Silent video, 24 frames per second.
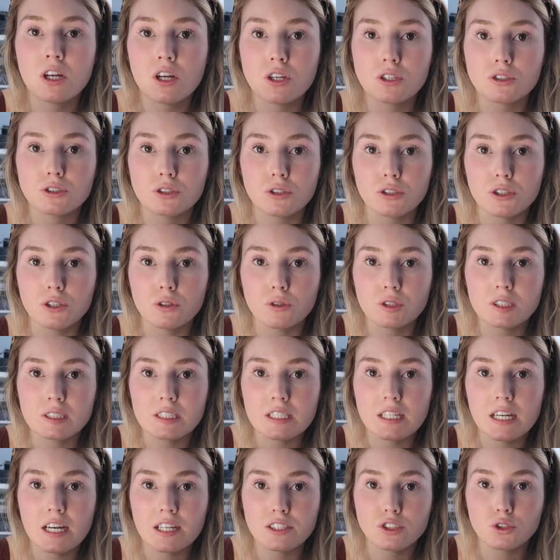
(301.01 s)
So you'll
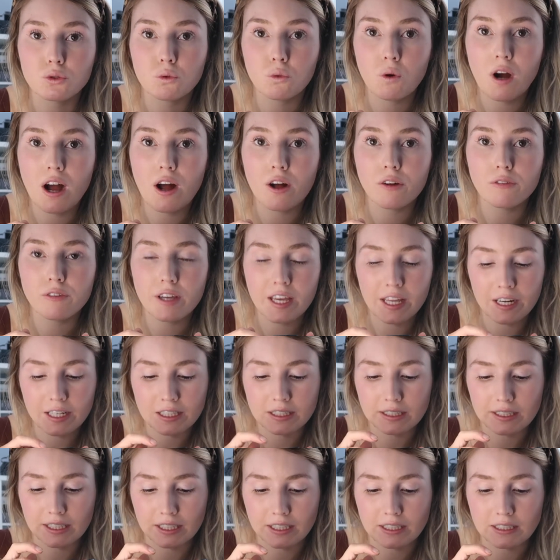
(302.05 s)
see a 12 and a
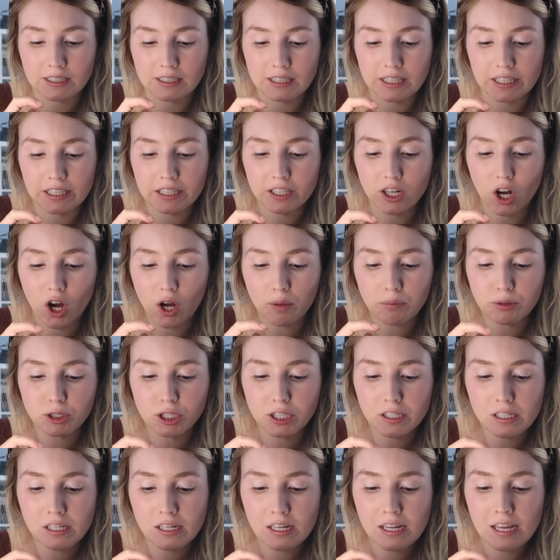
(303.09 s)
16
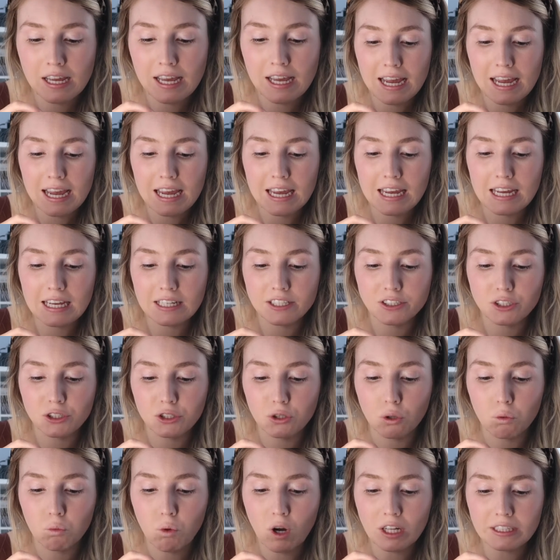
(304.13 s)
option, and
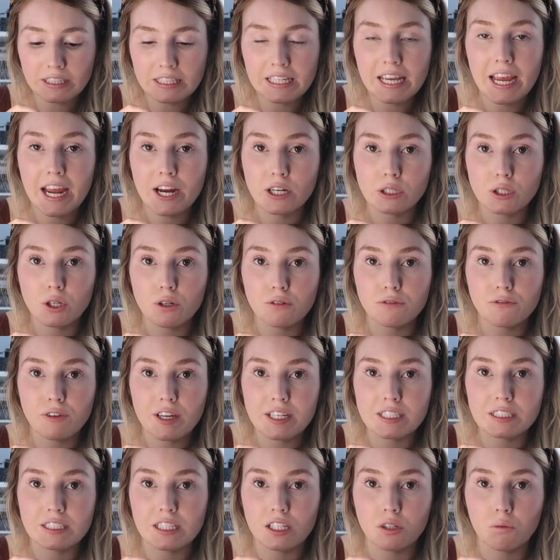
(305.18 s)
you'll want the arrow
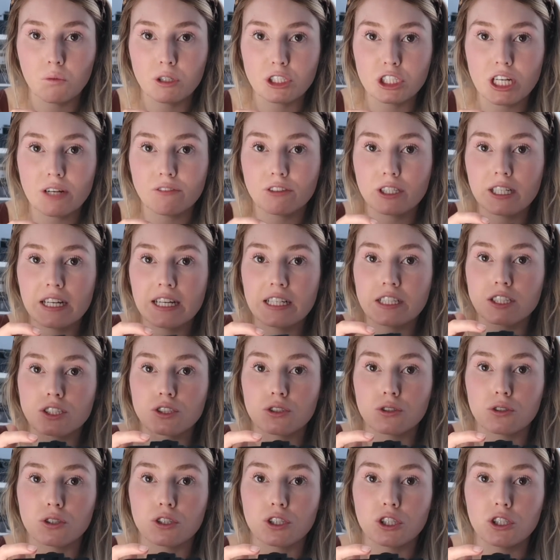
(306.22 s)
facing whichever
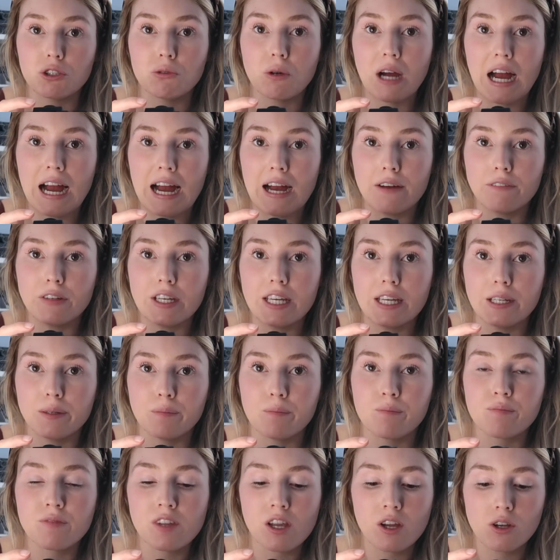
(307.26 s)
insert you have in.
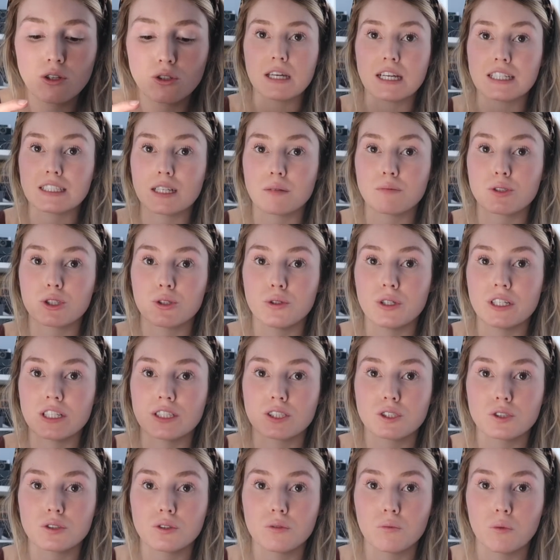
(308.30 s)
Because I'm shooting
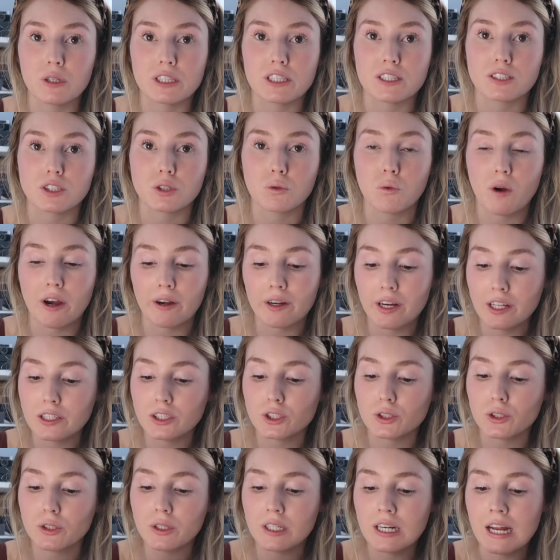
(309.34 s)
with the square
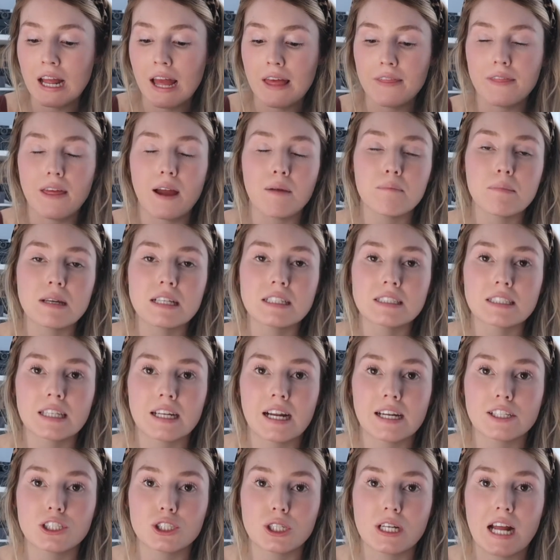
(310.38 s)
insert, that means that
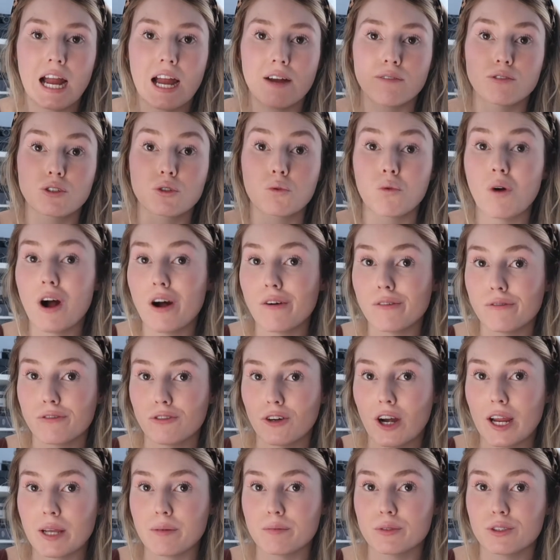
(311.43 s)
I should have 12
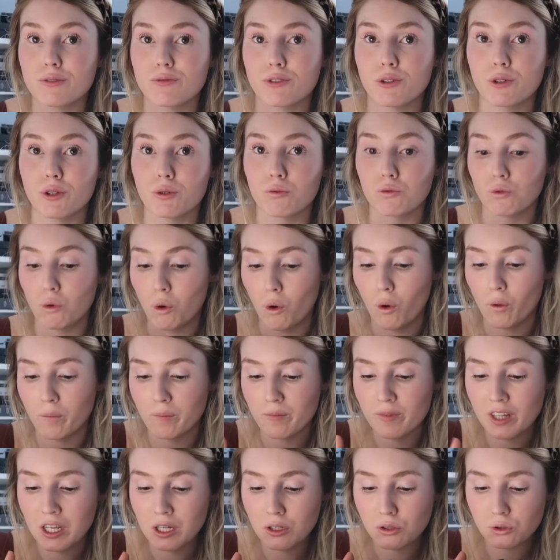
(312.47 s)
frames for the roll.
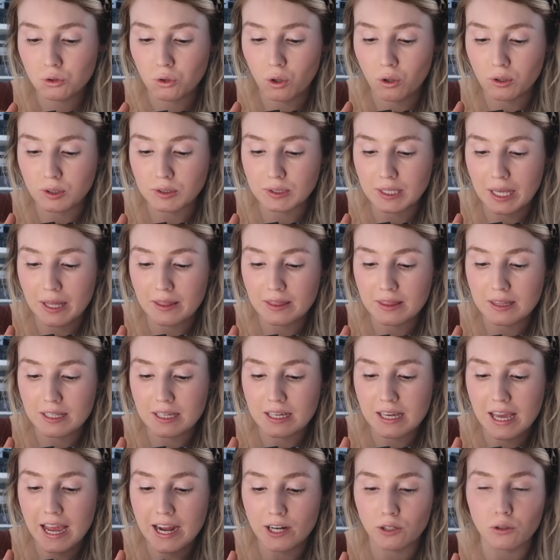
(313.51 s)
So I'll set
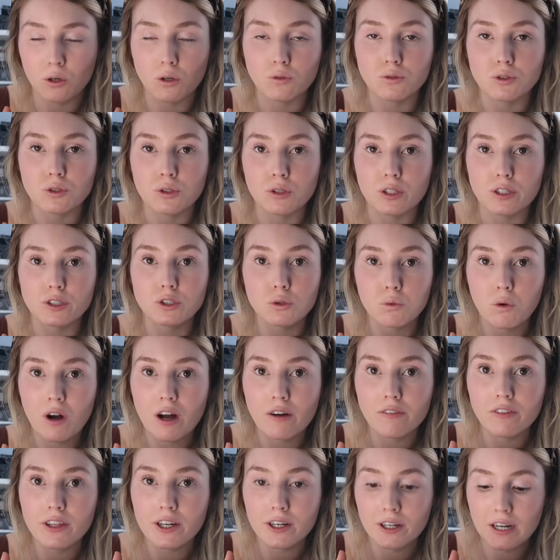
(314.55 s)
the arrow to the
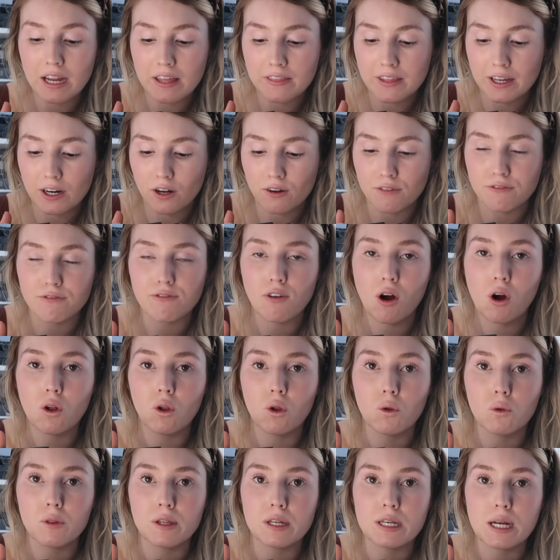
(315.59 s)
12 there, and then I'll
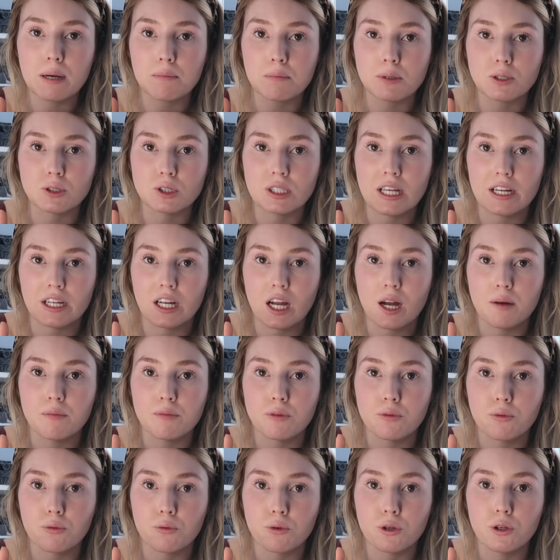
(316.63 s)
follow the numbers that
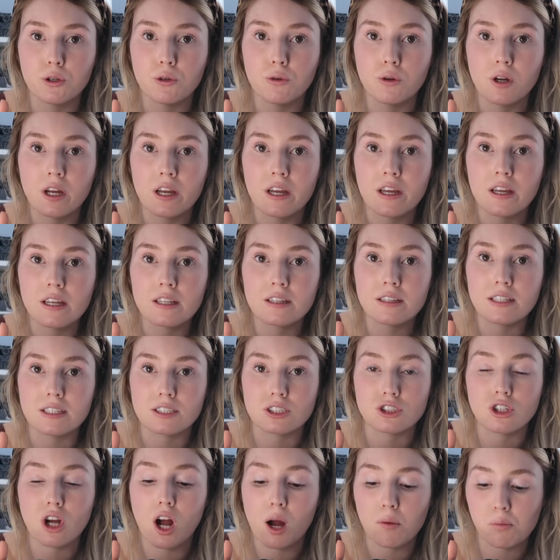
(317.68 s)
come through this
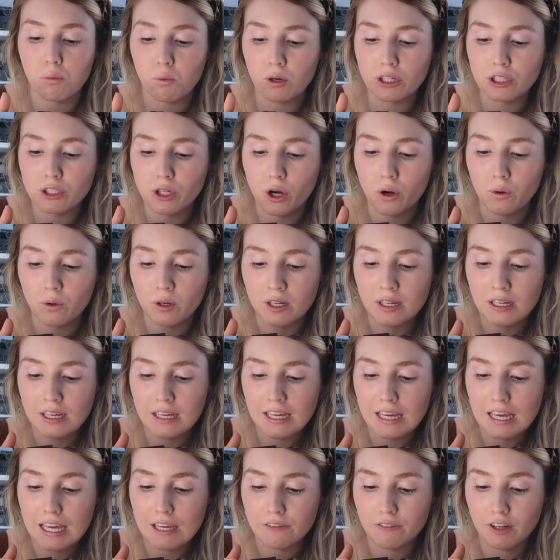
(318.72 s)
top window.
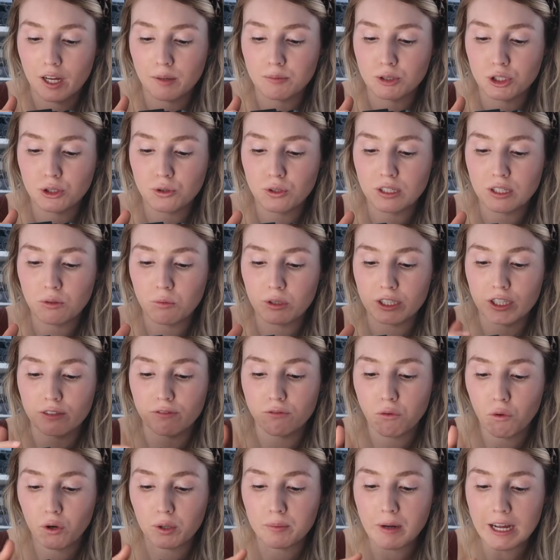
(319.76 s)
If I'm shooting with the
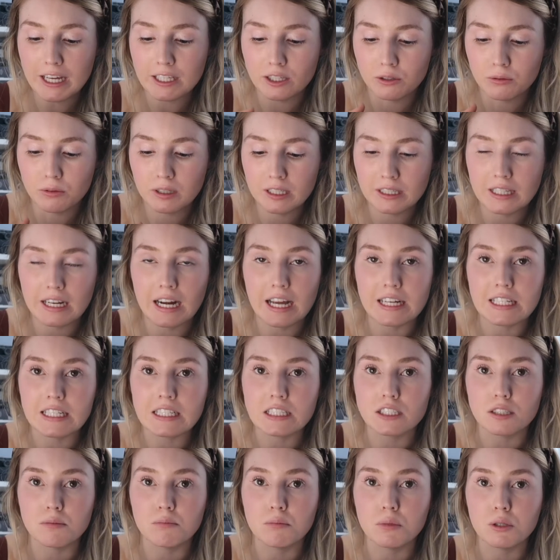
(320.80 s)
4x3, then I
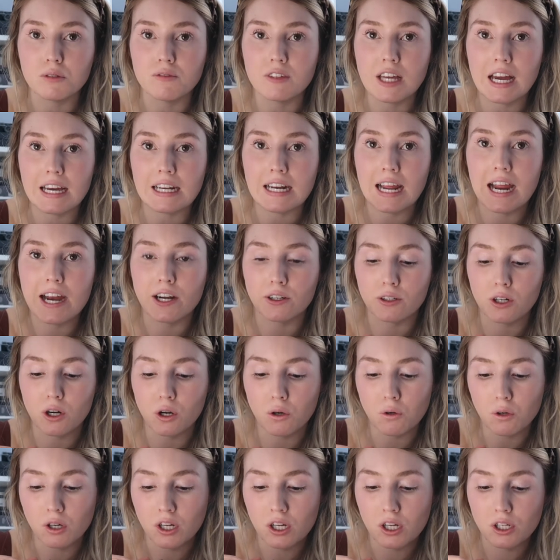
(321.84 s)
need to move that
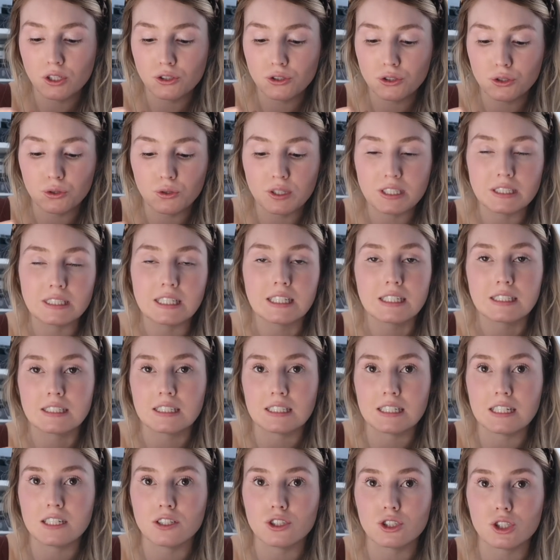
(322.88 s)
arrow to the
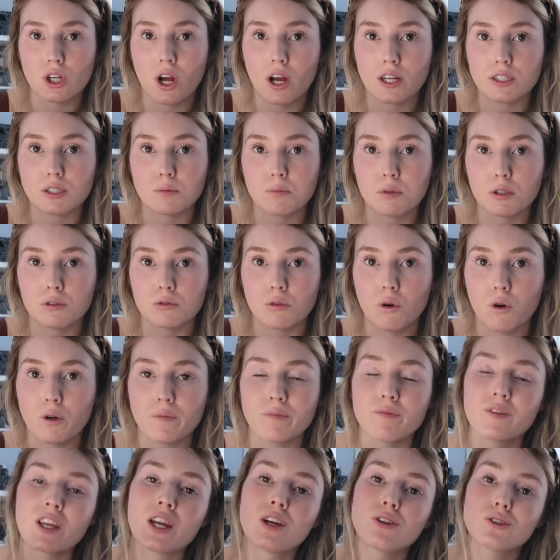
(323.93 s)
16 shots per roll.
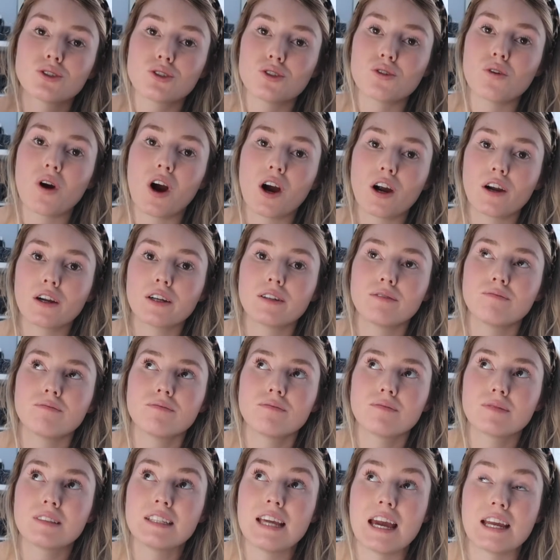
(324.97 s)
So you are
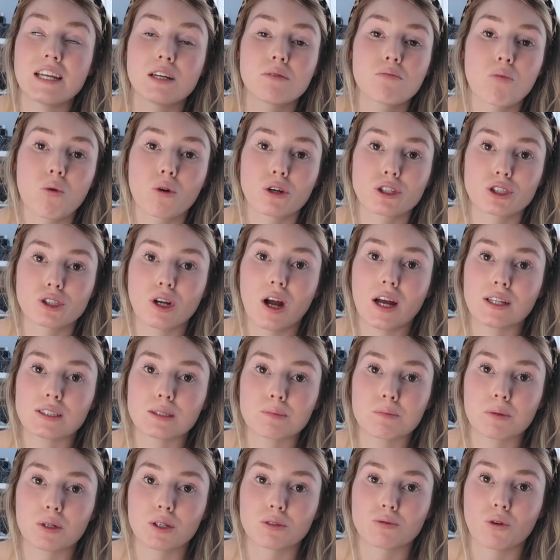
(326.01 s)
getting more shots
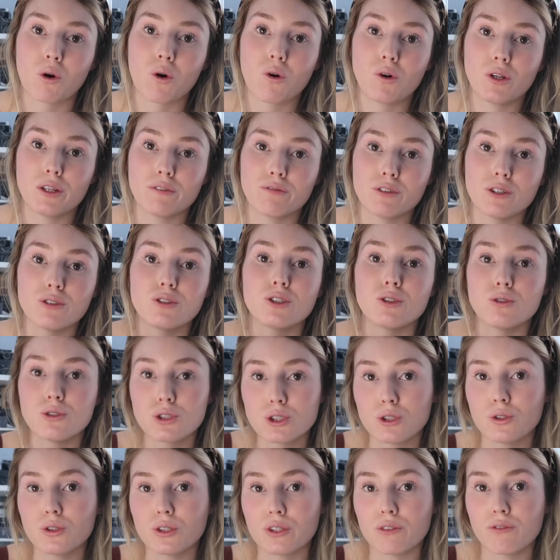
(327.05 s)
per roll if you do
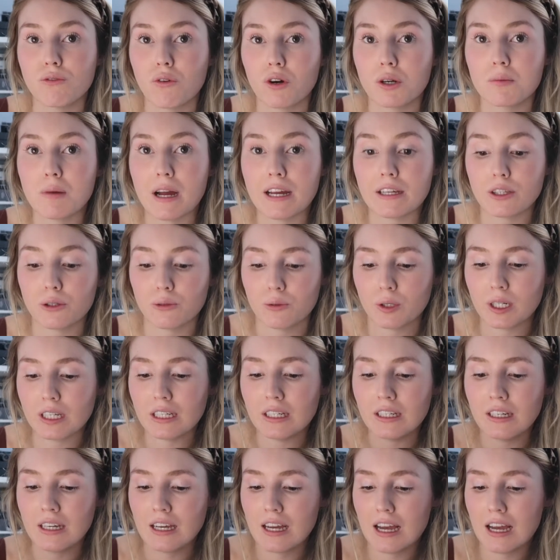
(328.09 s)
shoot the 4x3.